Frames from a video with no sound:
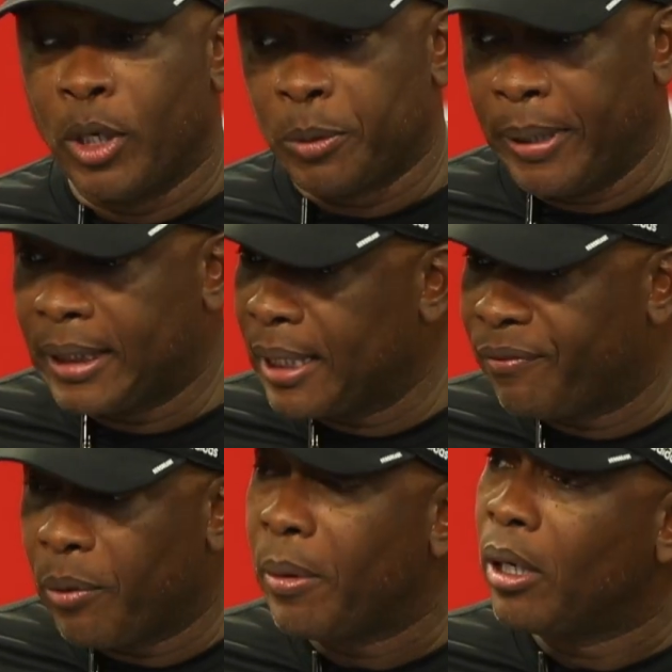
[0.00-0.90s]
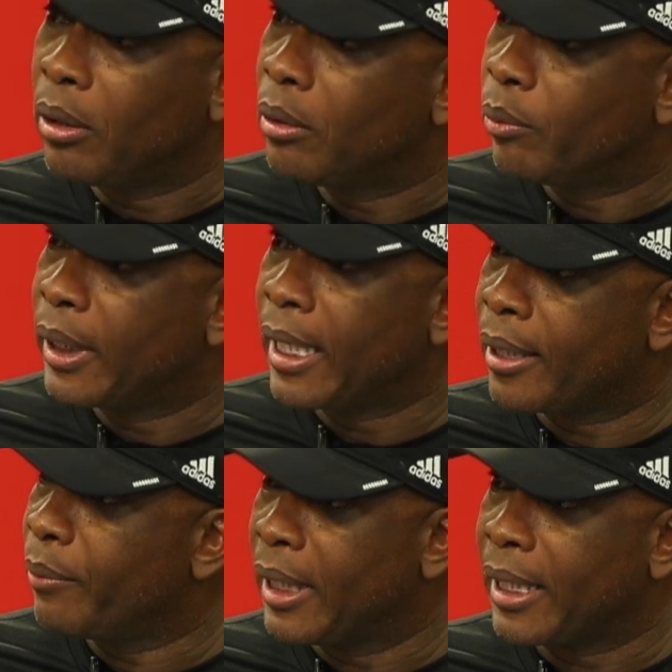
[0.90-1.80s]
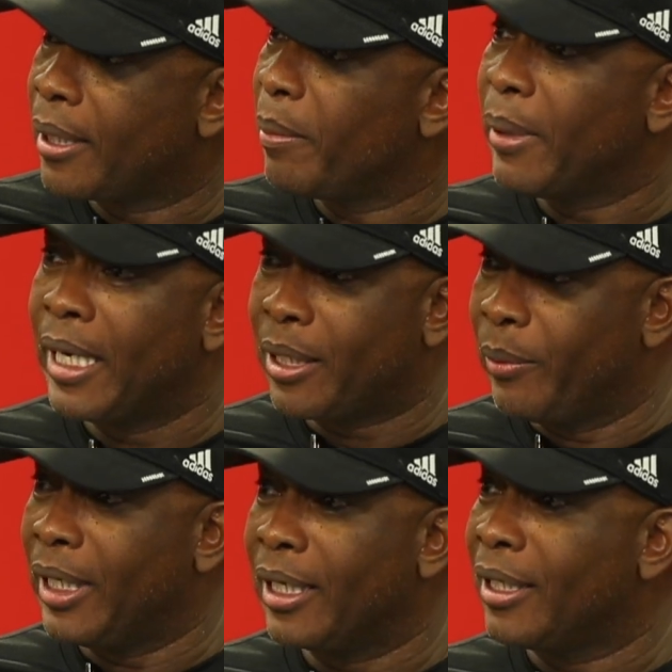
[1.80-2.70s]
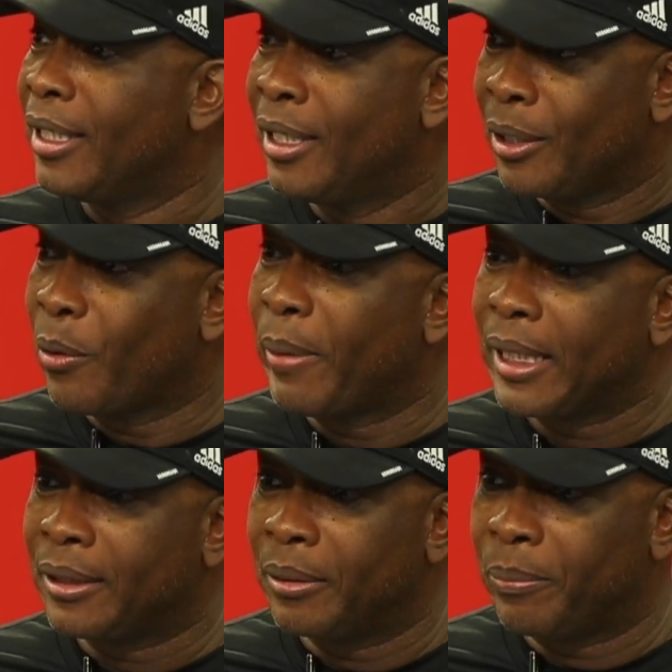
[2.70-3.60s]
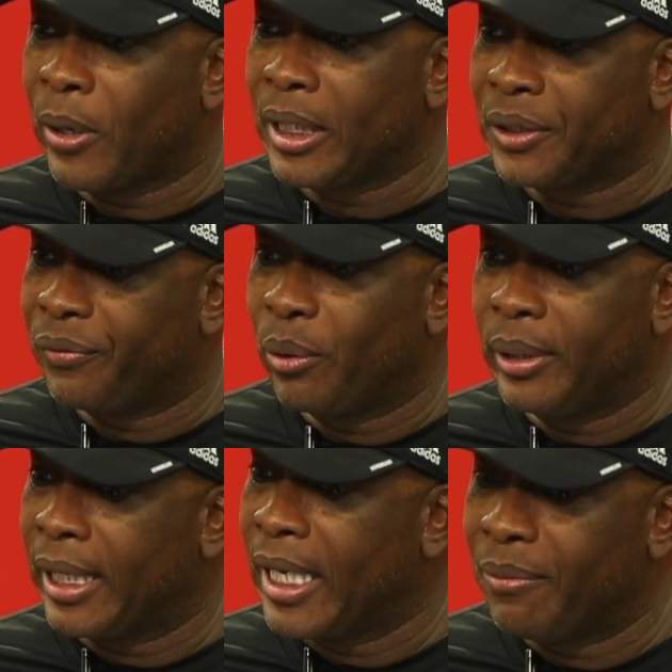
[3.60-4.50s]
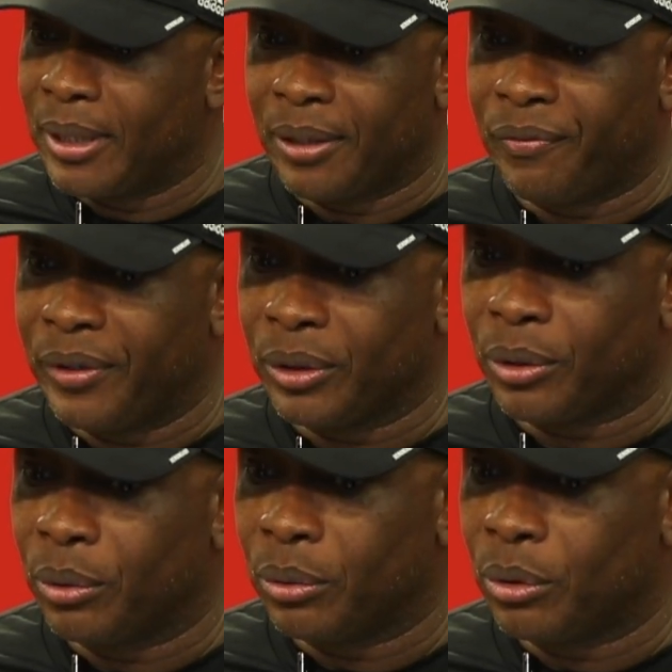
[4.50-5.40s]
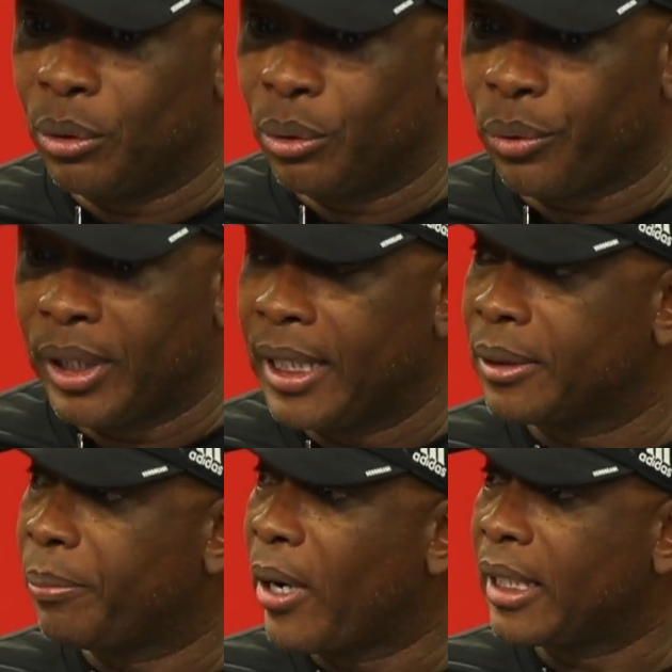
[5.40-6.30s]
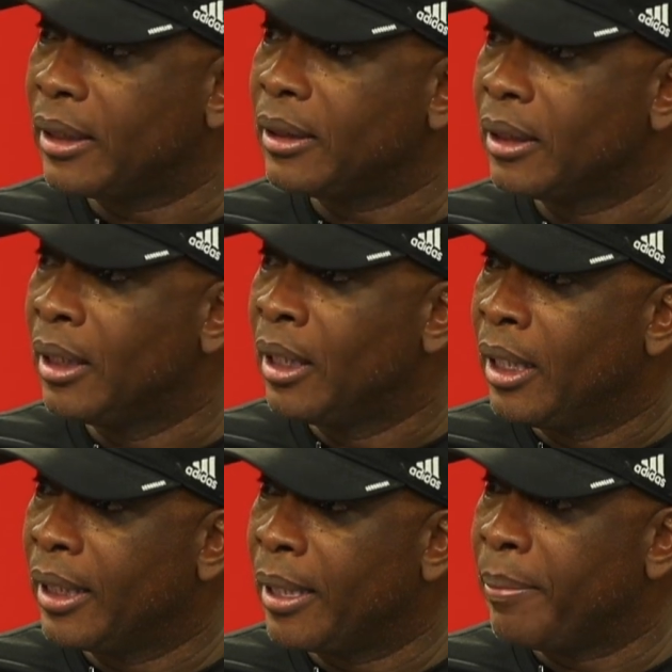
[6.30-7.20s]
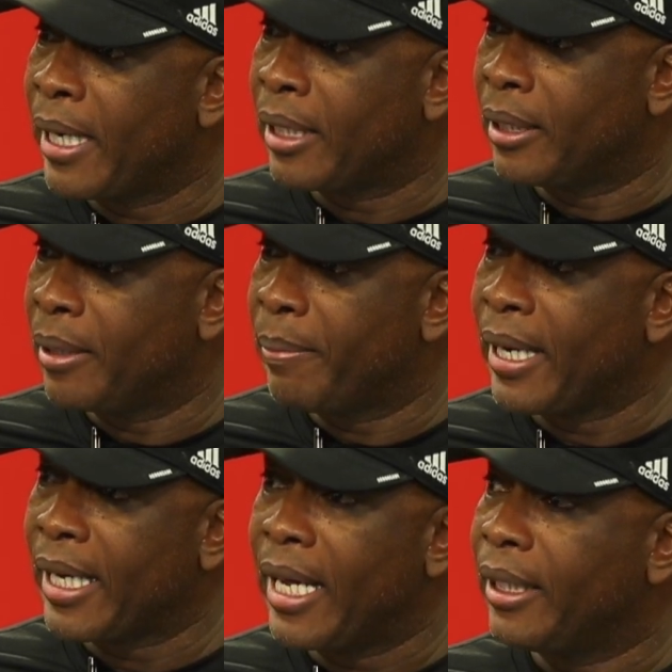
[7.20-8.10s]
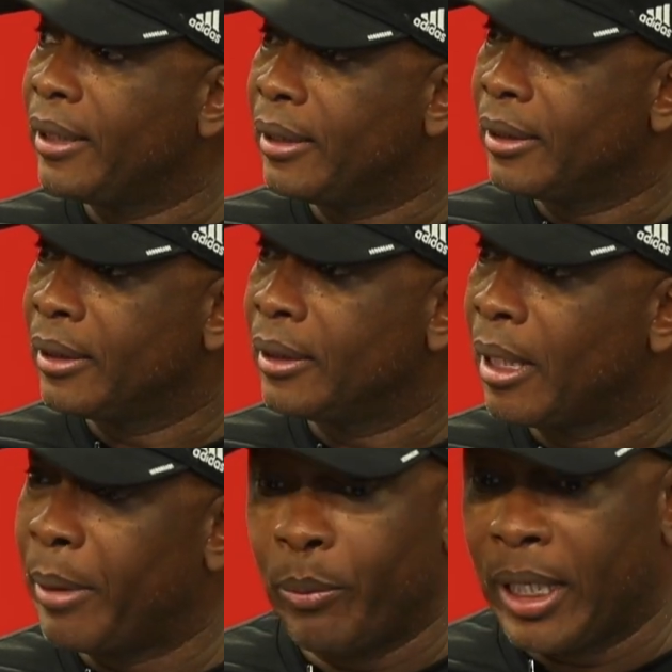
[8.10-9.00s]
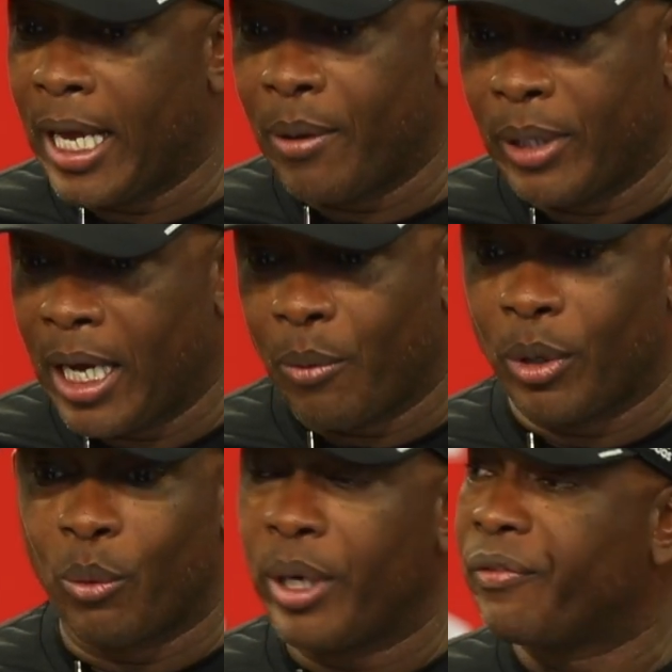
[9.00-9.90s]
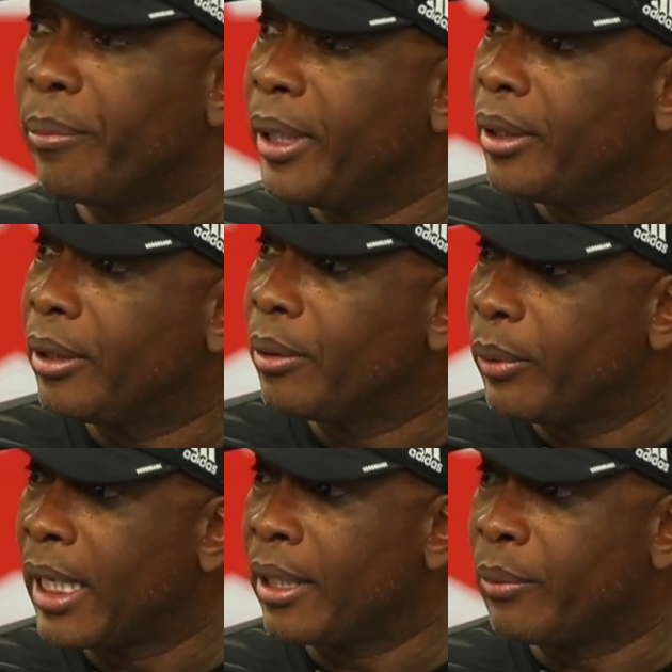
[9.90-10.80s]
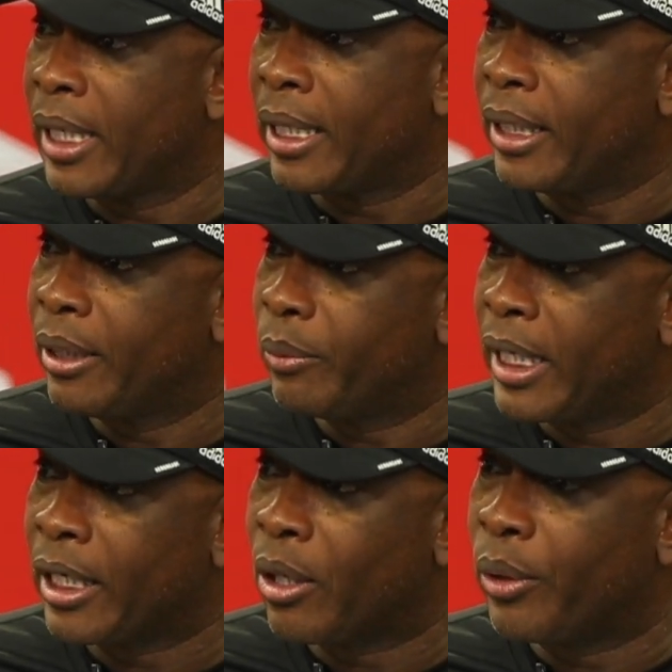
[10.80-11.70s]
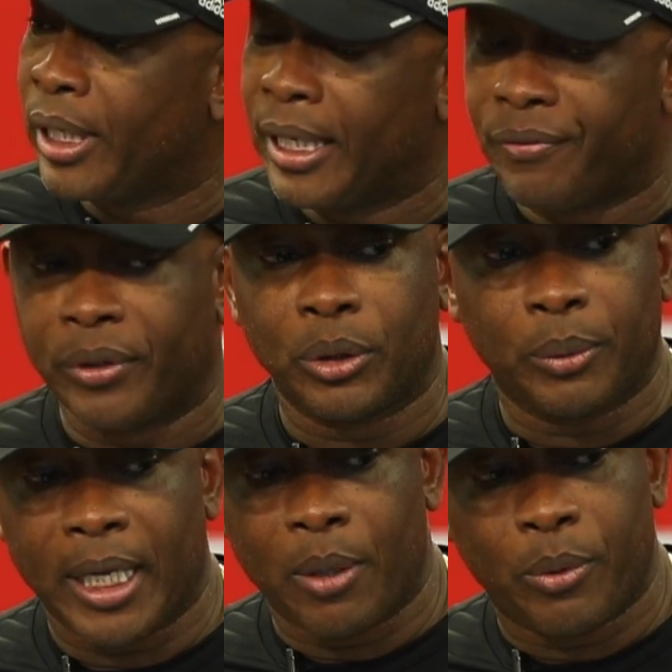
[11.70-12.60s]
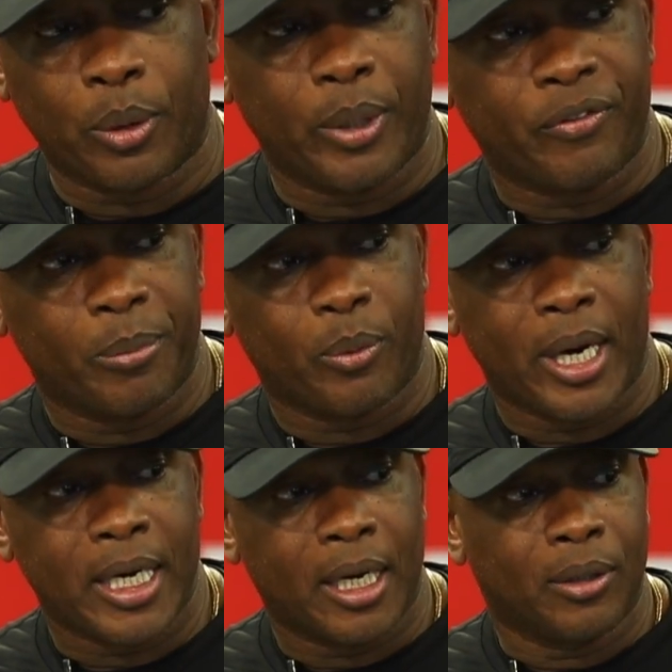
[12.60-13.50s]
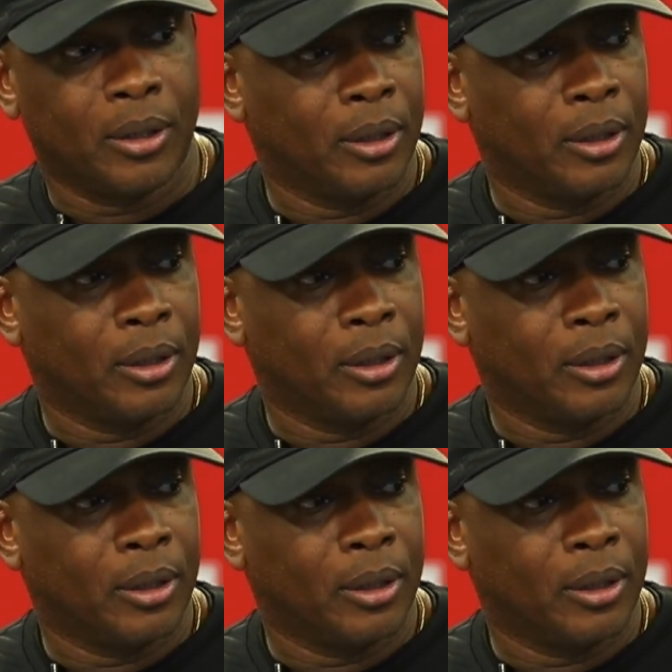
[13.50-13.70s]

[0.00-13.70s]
Well, it's Big Ten football. We gotta come back. We gotta go back to the practice field. We gotta have another physical 2 or 3 days of practice and get back at it. I mean, we can't run away from it. We gotta go in and hit first. We can't run away from it right now.